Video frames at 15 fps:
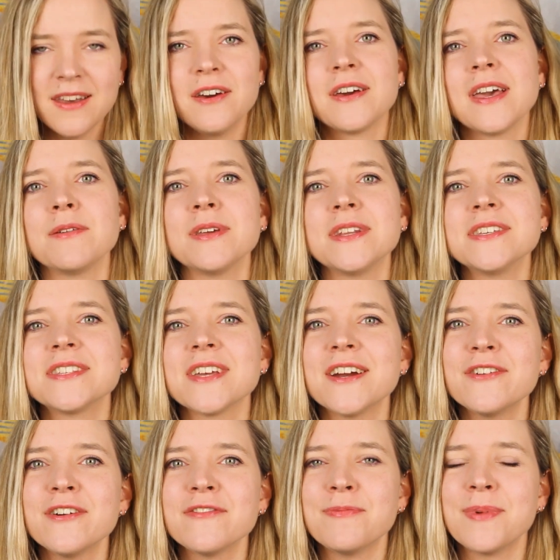Okay, I'm gonna
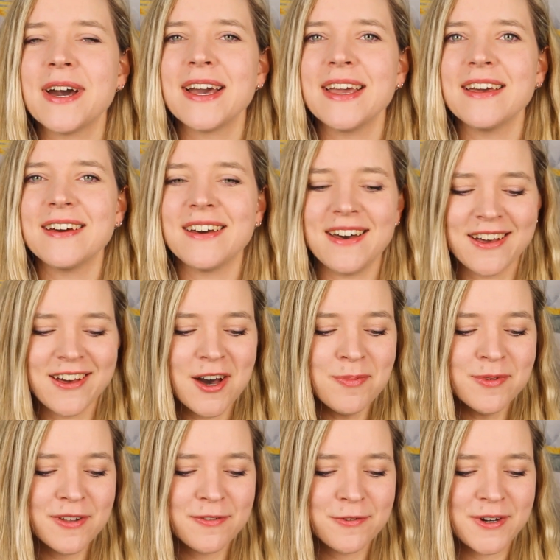start off by a
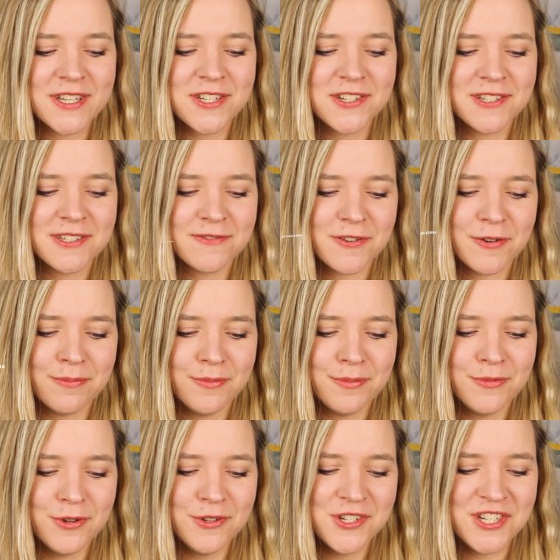couple of questions
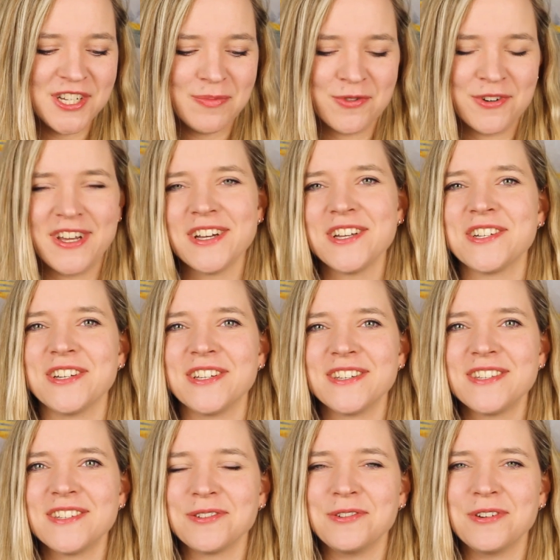from Moonji
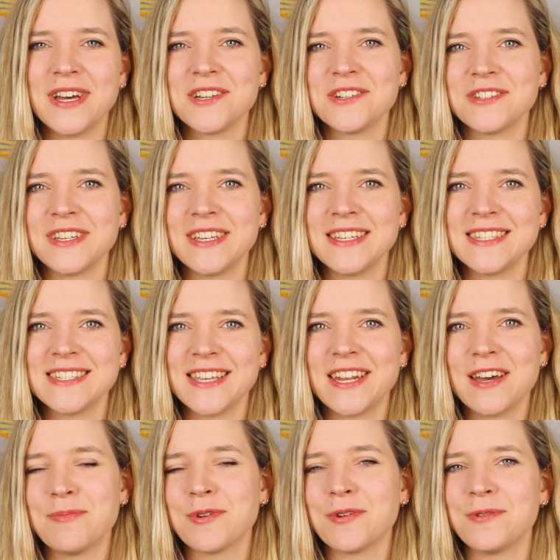Productions, who actually set
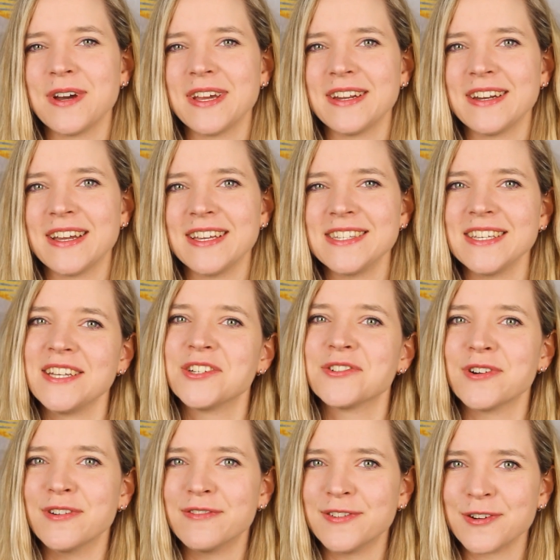up quite a nice
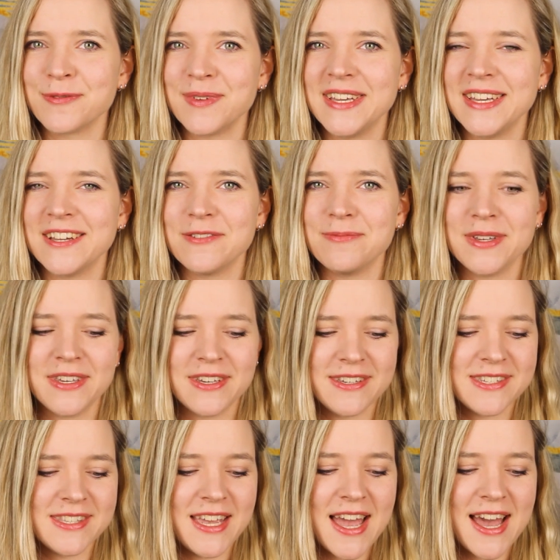intro for me here
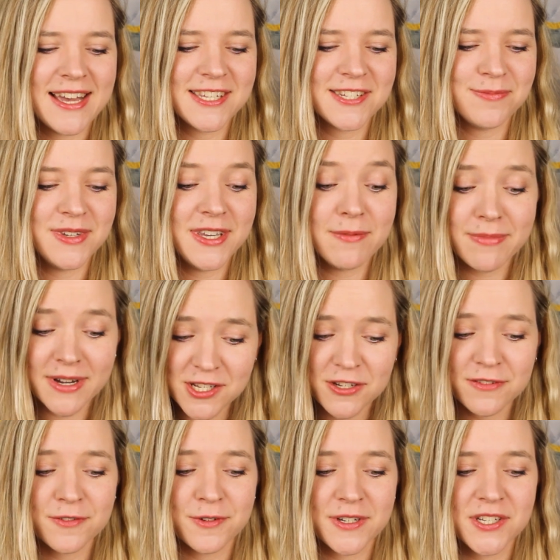because they asked me a bunch
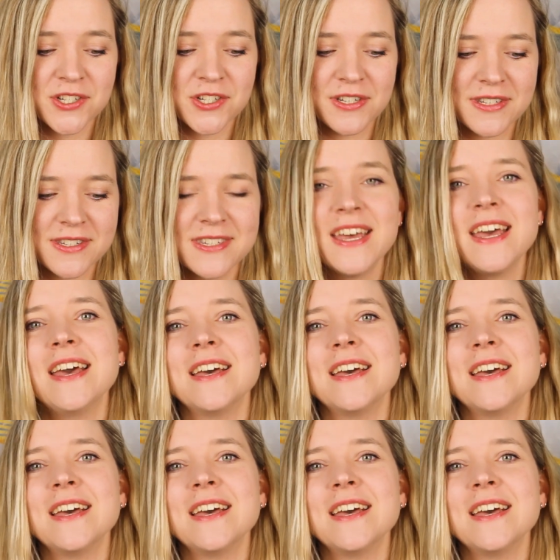of questions.